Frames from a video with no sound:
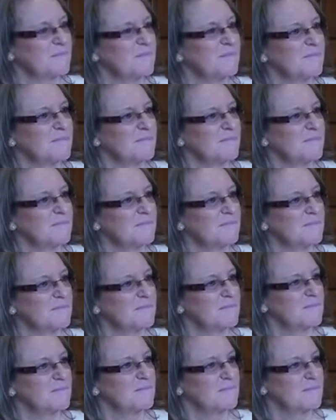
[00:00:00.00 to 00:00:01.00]

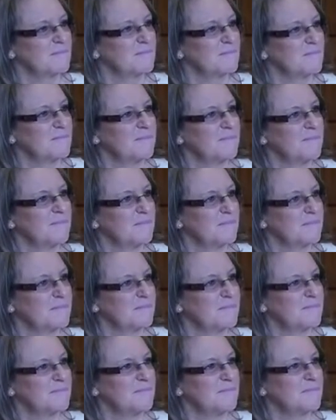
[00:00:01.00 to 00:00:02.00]

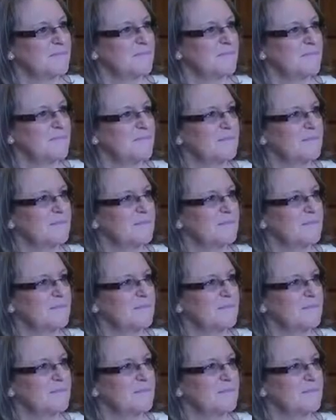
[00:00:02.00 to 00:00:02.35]
(silent)